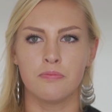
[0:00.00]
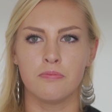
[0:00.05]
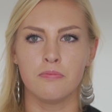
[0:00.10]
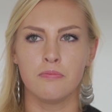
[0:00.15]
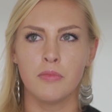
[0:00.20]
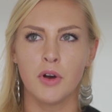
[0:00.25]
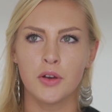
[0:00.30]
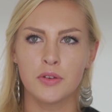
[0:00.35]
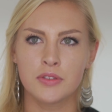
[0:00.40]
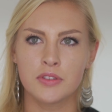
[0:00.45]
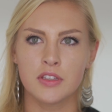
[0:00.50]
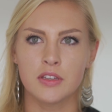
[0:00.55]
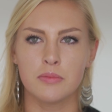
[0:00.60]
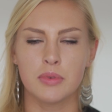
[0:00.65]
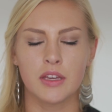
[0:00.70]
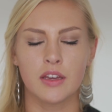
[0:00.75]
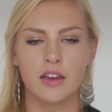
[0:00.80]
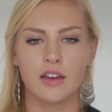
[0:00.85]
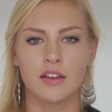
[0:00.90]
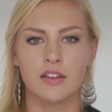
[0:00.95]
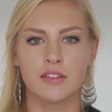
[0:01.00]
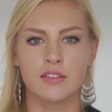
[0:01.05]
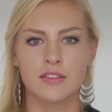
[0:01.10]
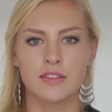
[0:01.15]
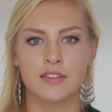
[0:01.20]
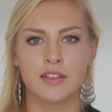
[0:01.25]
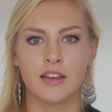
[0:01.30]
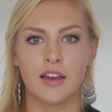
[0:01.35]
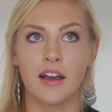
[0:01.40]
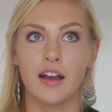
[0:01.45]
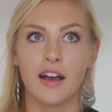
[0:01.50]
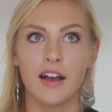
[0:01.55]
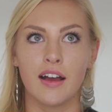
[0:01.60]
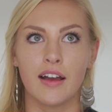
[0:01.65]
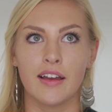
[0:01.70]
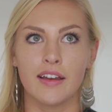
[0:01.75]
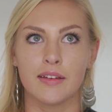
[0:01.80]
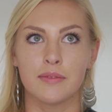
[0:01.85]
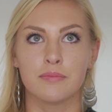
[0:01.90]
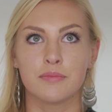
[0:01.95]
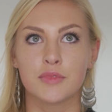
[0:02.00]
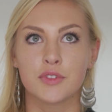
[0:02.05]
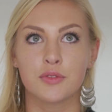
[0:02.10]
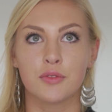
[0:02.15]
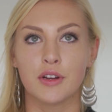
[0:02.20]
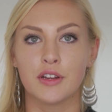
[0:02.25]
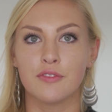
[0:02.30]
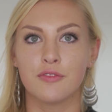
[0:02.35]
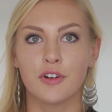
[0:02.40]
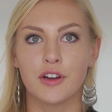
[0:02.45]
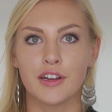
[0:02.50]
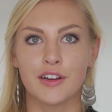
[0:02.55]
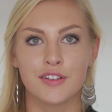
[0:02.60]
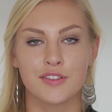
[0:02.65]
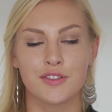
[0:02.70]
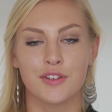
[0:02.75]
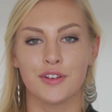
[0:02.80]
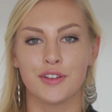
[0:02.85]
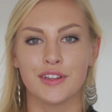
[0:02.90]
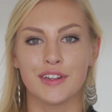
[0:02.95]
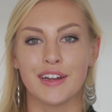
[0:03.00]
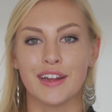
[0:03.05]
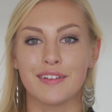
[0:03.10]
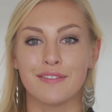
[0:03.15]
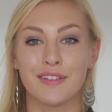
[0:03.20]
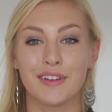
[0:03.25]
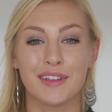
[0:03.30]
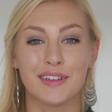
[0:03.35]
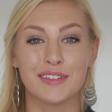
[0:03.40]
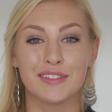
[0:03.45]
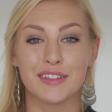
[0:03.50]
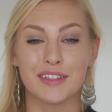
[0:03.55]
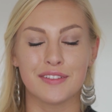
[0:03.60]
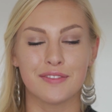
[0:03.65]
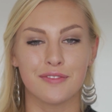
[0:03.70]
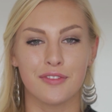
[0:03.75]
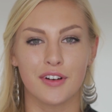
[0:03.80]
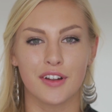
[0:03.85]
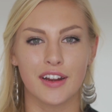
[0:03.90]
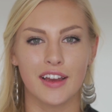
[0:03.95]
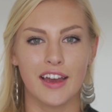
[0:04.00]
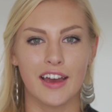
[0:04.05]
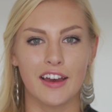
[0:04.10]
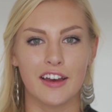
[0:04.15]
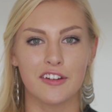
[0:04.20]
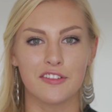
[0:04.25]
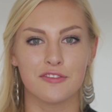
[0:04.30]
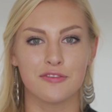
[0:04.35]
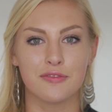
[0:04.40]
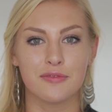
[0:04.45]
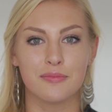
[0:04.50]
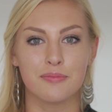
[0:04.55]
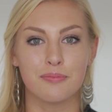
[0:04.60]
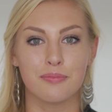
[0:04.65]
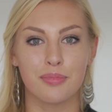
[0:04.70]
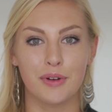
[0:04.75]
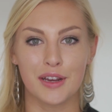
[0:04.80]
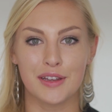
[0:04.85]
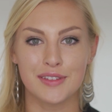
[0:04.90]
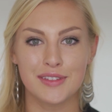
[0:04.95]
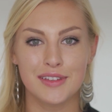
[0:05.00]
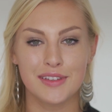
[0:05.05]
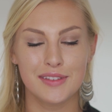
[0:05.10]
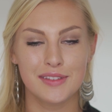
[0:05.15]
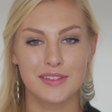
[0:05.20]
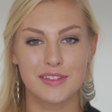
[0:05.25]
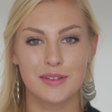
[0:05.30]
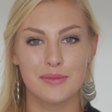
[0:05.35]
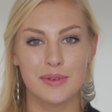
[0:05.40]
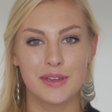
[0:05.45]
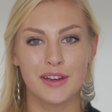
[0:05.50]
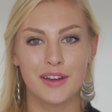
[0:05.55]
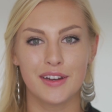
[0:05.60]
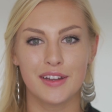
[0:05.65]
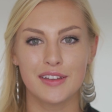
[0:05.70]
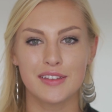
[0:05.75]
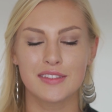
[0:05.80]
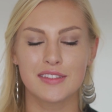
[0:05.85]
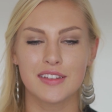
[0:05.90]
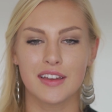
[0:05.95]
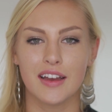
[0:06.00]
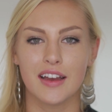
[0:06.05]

mostly because I'm 24 years old and I really didn't want to have braces, to be honest.